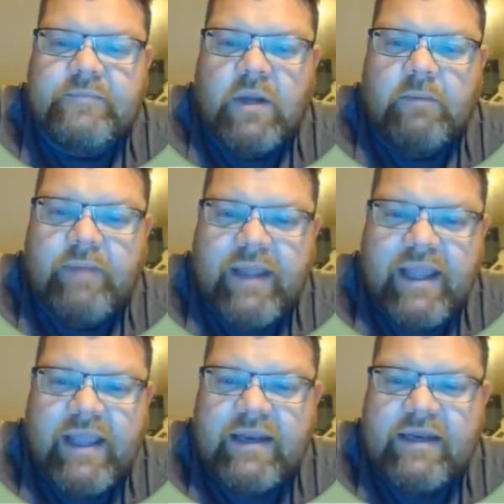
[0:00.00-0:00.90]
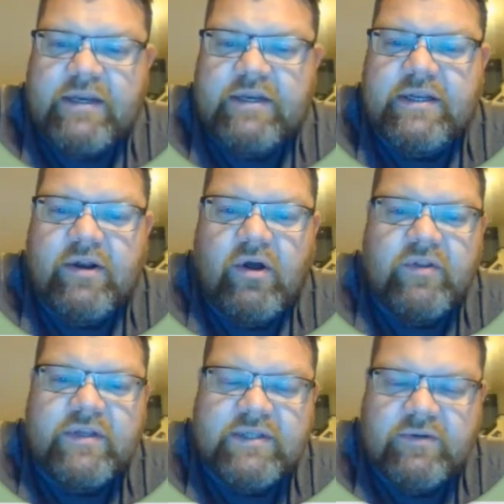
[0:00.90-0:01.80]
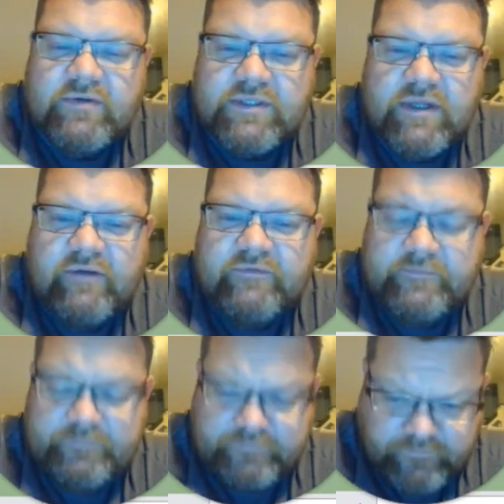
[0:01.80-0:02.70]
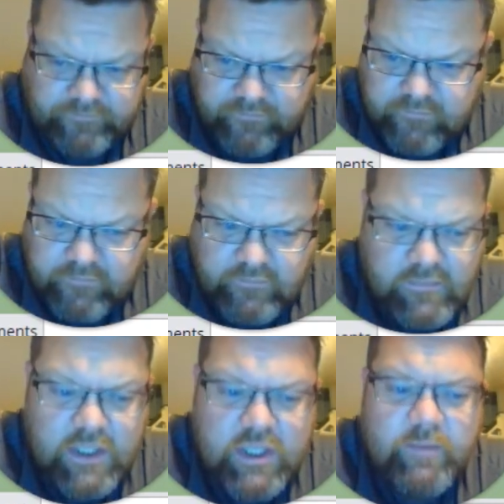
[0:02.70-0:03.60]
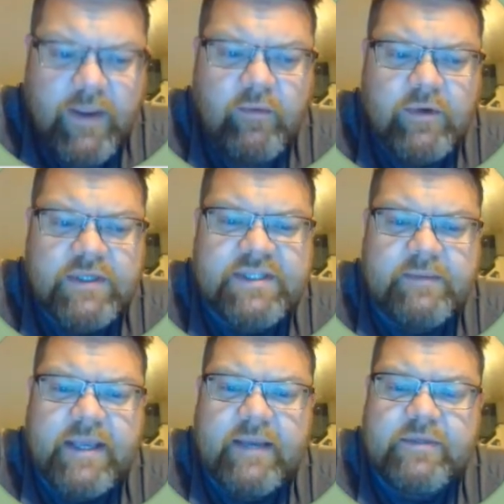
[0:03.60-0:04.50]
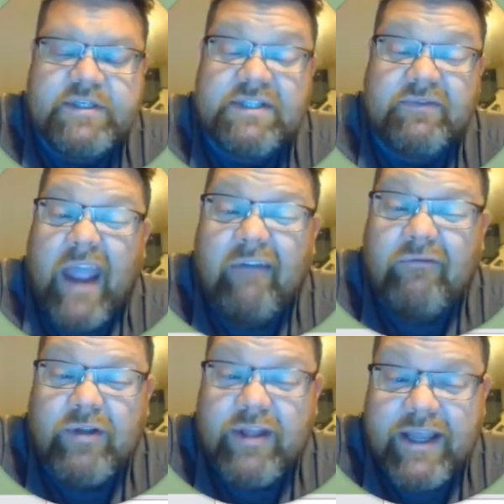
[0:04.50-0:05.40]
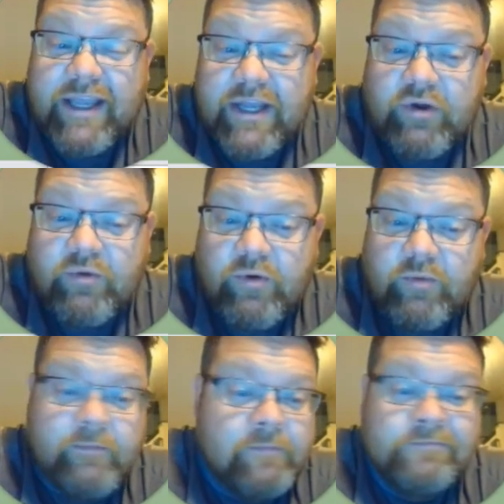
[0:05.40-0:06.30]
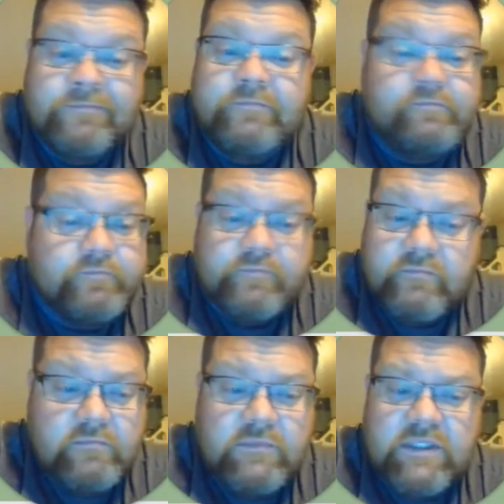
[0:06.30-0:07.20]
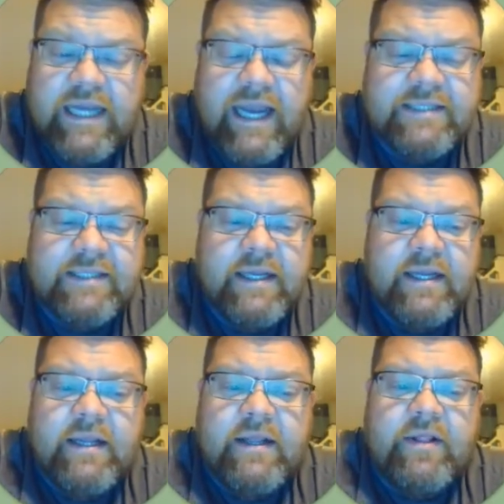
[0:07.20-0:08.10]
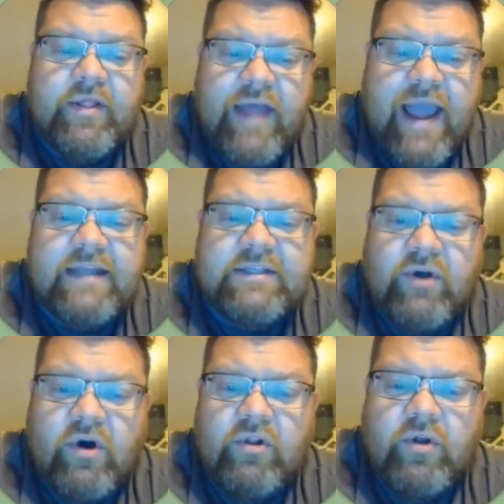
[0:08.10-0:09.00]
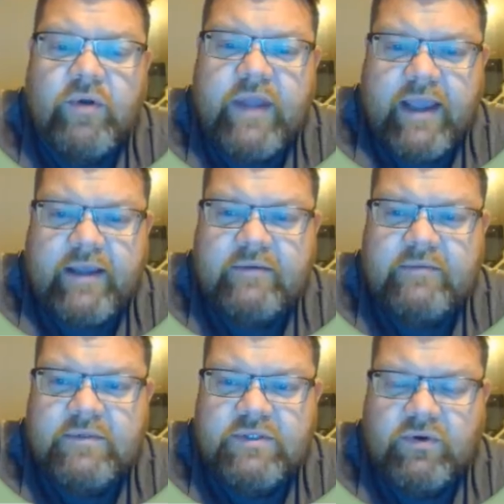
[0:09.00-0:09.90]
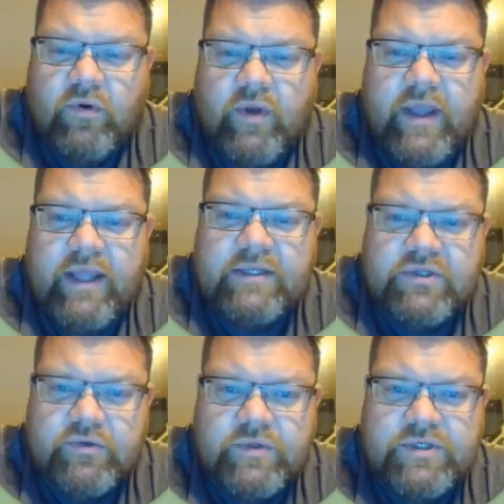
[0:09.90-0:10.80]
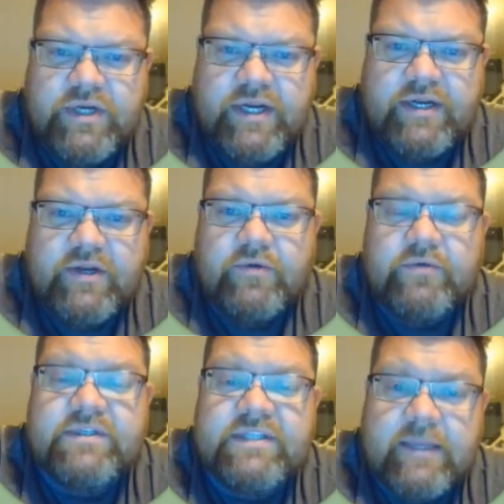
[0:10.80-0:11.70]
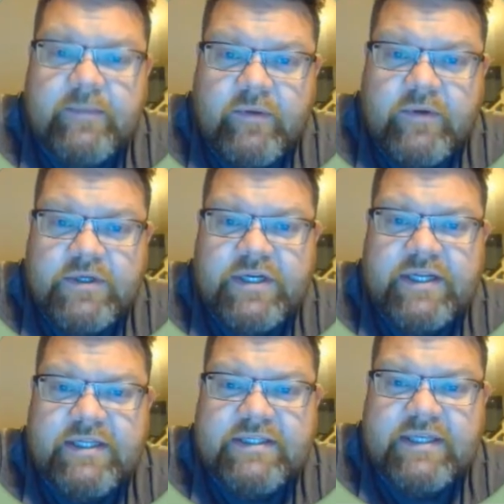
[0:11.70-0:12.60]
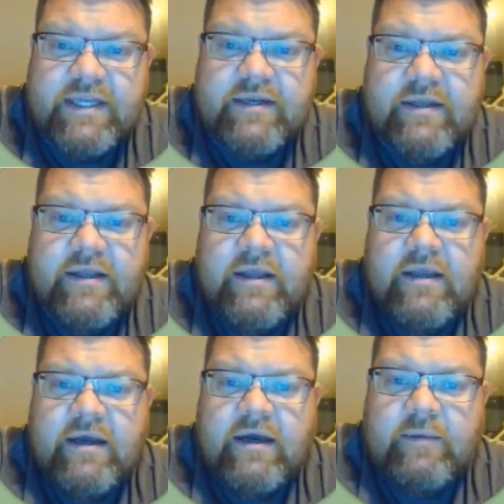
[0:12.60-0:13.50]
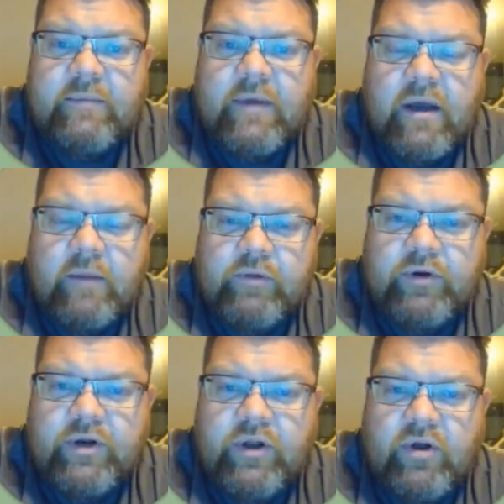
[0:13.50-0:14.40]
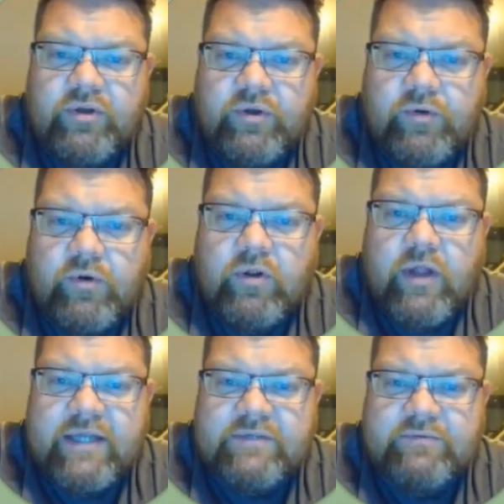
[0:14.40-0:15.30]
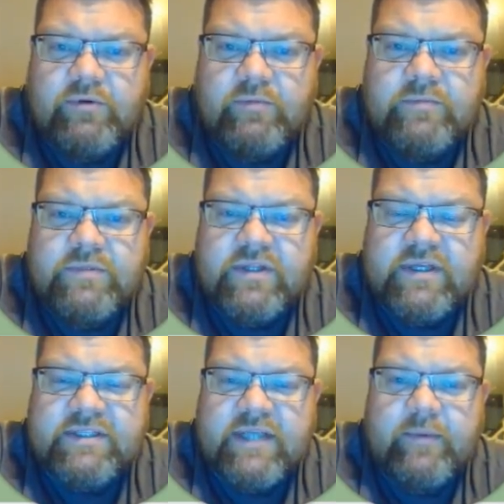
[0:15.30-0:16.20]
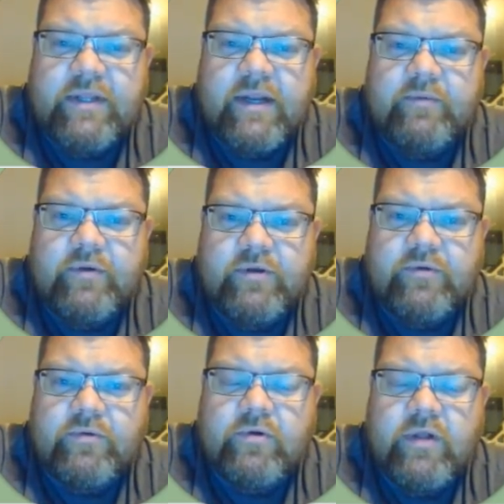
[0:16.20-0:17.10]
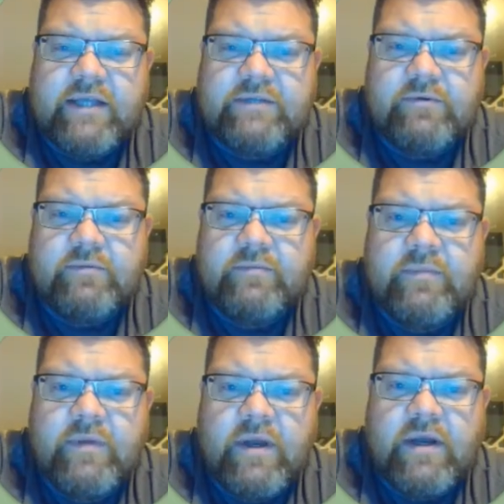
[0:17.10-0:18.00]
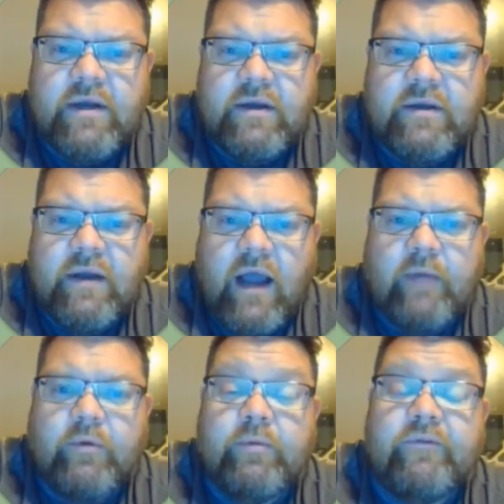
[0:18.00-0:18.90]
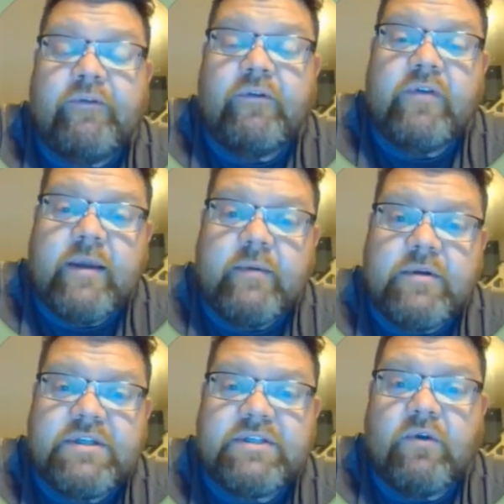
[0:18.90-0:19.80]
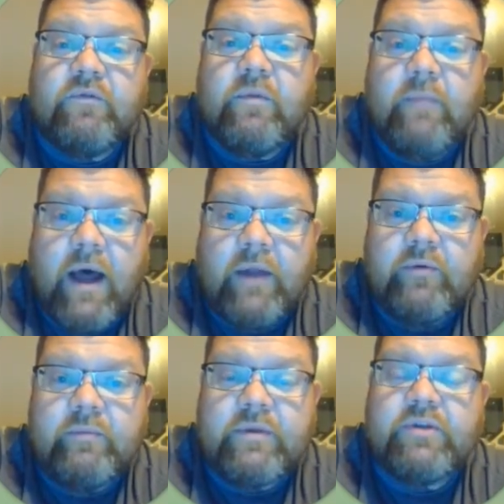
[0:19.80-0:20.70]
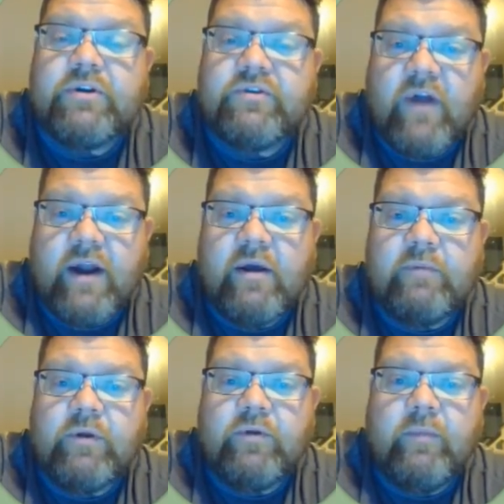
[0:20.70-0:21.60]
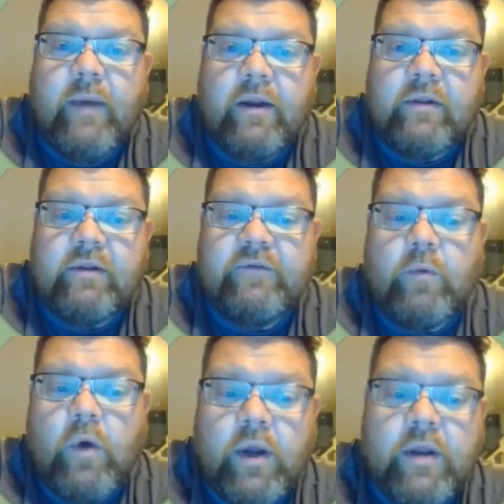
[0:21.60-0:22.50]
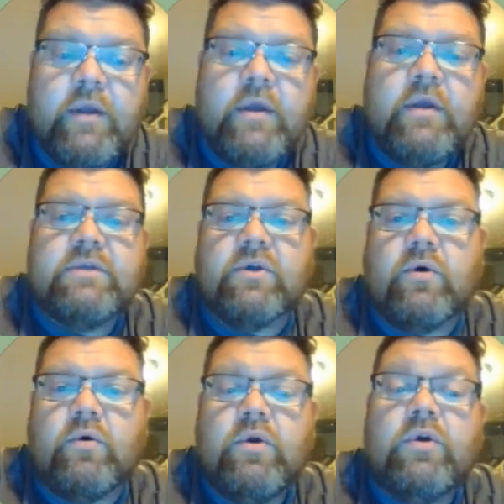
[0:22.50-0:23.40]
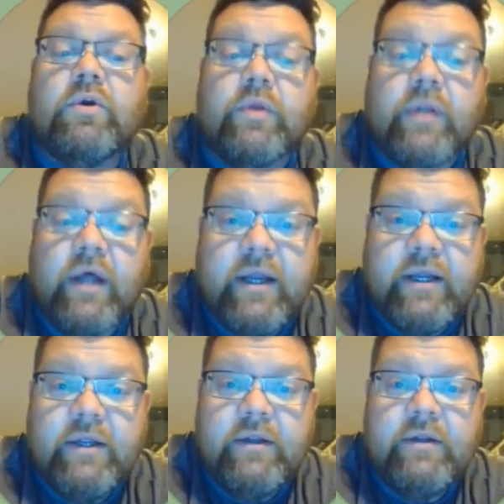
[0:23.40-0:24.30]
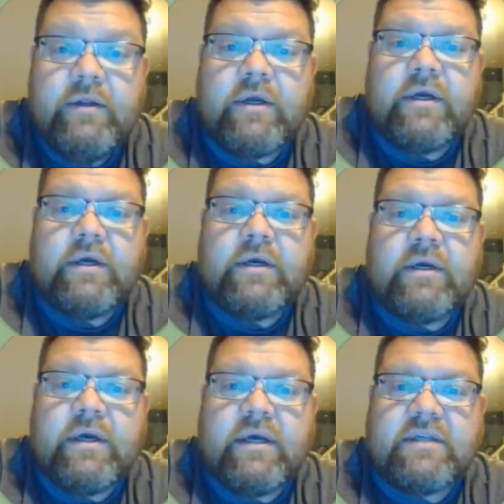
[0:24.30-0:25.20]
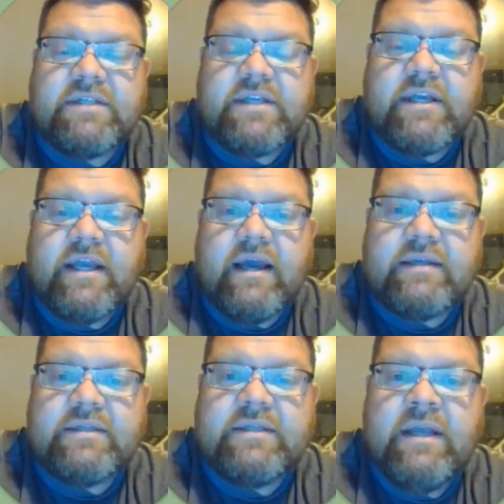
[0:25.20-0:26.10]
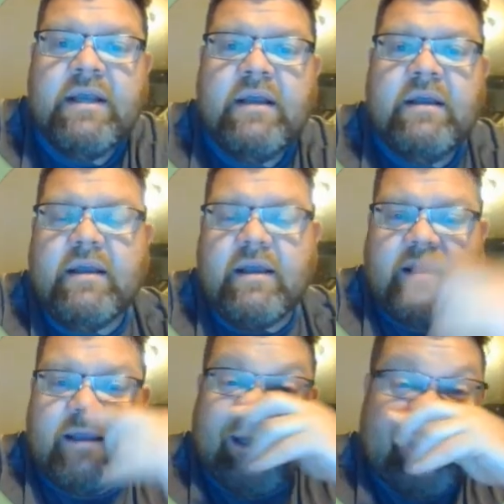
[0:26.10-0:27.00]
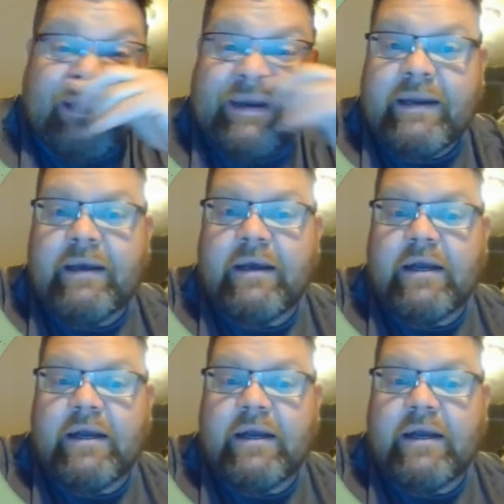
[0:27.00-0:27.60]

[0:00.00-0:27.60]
bed and you did all this other stuff, you may want to send me images of everything in your room. Guys, that is all okay. So go ahead and do what you need to do. Send me what you need to send. Upload it all to Google Classroom, to the assignment that I put in Google Classroom. I would prefer the images over the model, but you can try to upload the model if you want. So good luck. I'll see you guys in a